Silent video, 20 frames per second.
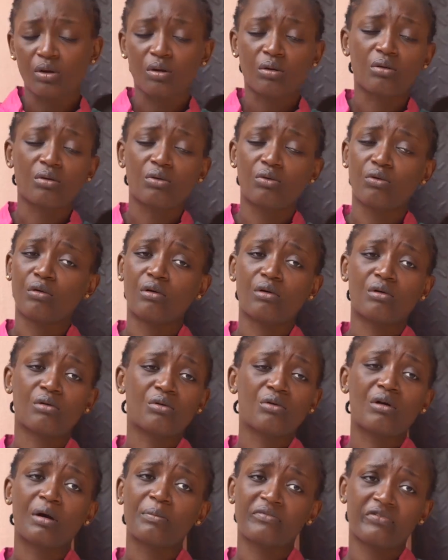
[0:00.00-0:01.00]
Uncle,
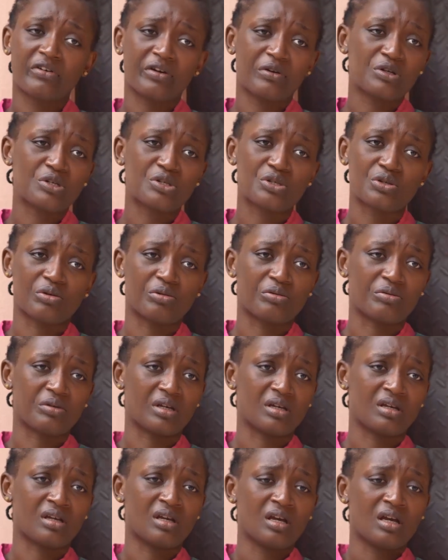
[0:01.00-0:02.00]
I'm very
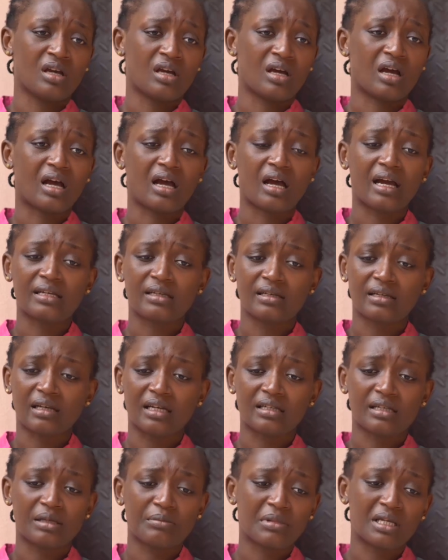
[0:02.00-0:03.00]
sorry. I
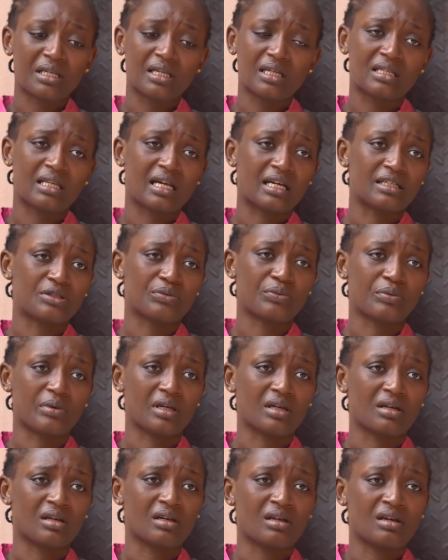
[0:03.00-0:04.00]
didn't mean it that
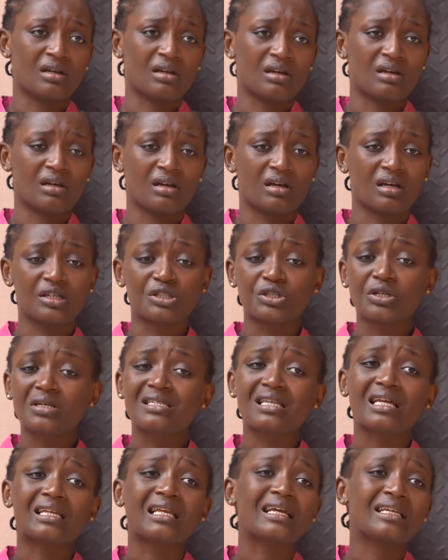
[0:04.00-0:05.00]
way. It's
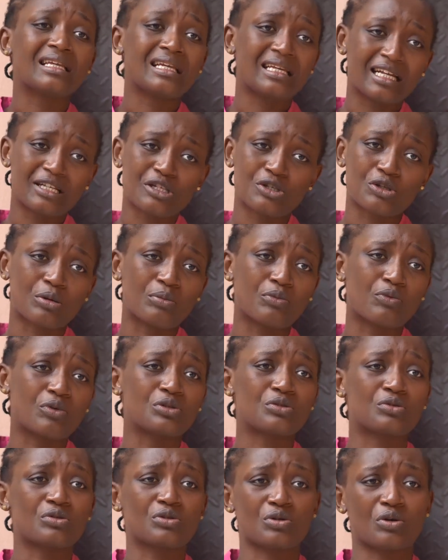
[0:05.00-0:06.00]
just that I needed
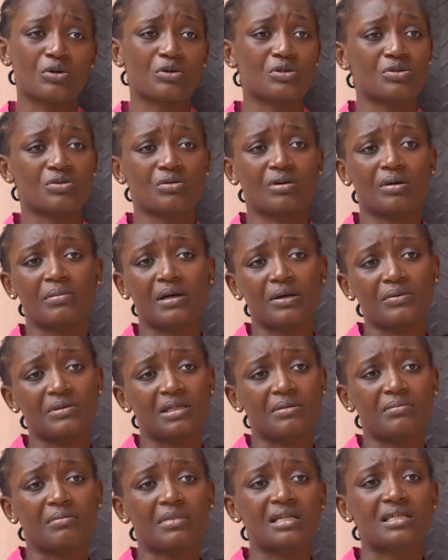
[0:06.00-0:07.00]
someone to talk to about
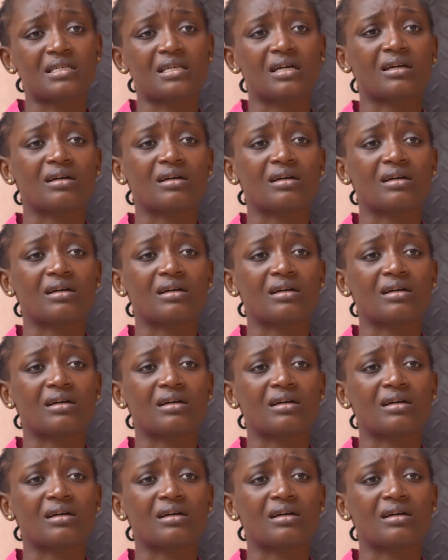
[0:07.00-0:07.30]
the matter.